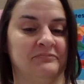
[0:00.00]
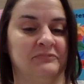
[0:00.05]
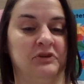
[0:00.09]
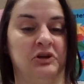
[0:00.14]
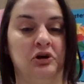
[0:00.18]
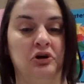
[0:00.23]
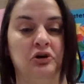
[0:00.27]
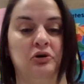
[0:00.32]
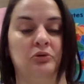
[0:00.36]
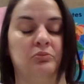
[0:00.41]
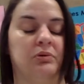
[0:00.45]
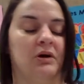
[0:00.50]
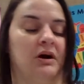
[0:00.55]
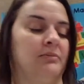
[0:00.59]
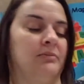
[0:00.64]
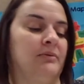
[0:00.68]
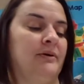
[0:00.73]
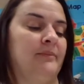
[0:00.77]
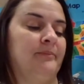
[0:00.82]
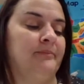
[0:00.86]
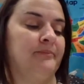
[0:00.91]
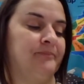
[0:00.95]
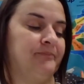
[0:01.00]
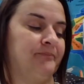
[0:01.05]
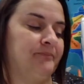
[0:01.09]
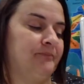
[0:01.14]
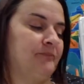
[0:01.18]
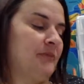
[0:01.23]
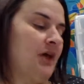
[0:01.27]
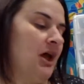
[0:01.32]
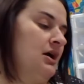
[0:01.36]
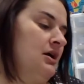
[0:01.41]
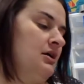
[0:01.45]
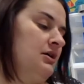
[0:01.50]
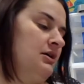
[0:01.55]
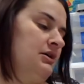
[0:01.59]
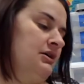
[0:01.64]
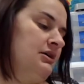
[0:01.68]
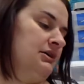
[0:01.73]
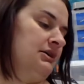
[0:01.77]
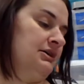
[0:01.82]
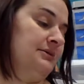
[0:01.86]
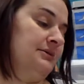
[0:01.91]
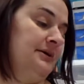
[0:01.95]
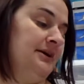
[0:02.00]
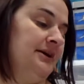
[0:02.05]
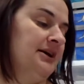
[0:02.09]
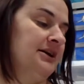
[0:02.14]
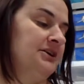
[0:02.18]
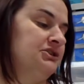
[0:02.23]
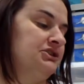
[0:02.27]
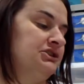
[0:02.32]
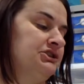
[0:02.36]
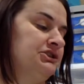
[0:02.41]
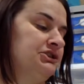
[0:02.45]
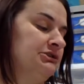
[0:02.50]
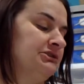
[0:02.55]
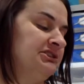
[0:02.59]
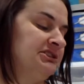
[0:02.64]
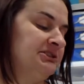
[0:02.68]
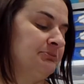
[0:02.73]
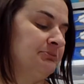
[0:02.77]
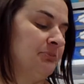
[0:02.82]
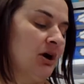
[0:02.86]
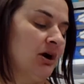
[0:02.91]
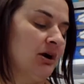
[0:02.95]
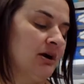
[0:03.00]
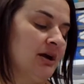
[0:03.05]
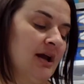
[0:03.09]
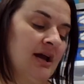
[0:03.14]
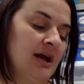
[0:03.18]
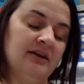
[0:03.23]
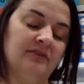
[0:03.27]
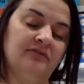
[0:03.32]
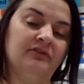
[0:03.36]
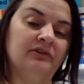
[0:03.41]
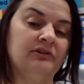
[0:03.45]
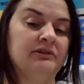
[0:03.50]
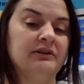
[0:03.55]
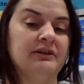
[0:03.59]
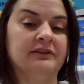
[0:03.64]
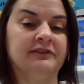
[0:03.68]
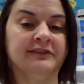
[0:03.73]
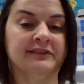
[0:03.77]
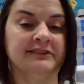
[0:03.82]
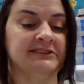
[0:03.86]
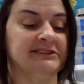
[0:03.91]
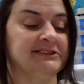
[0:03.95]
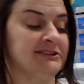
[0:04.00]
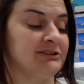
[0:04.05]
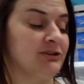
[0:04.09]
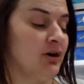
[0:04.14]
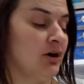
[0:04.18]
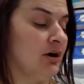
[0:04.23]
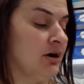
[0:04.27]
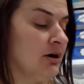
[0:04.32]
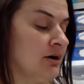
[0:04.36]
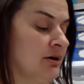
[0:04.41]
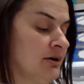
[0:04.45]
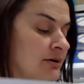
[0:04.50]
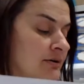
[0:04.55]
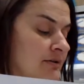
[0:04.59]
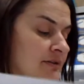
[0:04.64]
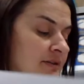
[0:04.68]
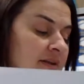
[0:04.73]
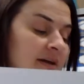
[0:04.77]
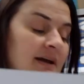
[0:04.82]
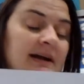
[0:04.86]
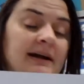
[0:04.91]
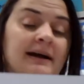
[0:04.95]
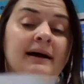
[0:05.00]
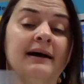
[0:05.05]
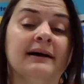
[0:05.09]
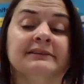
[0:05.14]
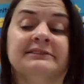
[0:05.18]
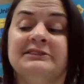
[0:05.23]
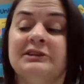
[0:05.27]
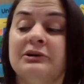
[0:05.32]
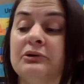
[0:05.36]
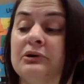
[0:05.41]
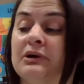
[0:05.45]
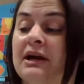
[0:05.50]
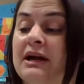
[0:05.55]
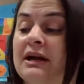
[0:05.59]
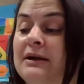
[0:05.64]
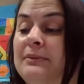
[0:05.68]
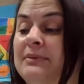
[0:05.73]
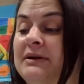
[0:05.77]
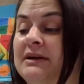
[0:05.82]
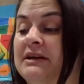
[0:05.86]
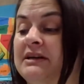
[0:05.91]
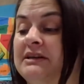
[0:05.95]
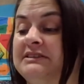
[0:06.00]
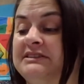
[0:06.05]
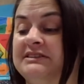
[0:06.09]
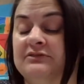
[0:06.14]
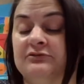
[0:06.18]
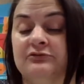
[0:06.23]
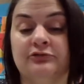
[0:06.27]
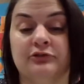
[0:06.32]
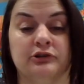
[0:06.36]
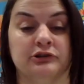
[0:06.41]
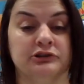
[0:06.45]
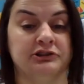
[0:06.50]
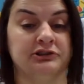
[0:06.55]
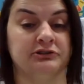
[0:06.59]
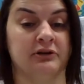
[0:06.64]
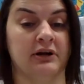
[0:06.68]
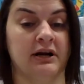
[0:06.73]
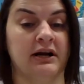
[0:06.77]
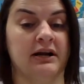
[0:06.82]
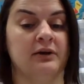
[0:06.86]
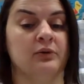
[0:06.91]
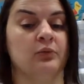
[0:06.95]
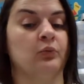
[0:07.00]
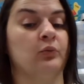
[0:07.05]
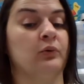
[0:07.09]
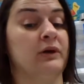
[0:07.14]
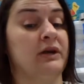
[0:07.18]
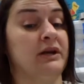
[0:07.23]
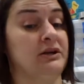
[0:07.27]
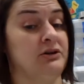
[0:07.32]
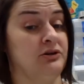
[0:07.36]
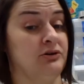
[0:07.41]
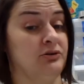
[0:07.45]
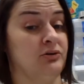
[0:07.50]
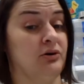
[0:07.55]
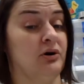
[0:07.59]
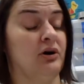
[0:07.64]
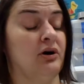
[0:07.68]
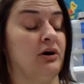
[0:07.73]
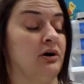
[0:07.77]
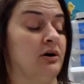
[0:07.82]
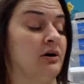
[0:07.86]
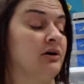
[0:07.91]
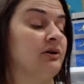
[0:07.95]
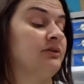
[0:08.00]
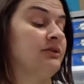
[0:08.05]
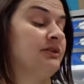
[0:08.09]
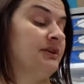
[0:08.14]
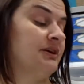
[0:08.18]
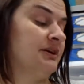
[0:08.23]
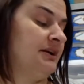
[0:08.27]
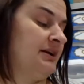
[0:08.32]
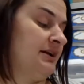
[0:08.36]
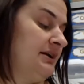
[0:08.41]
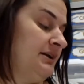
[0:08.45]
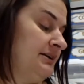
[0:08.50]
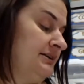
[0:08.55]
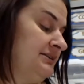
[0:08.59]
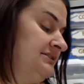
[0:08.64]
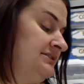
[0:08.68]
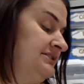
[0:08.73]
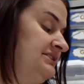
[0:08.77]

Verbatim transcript: No problem. Because you're smart, and if you think this is hard, that's okay, because in first grade, we do hard things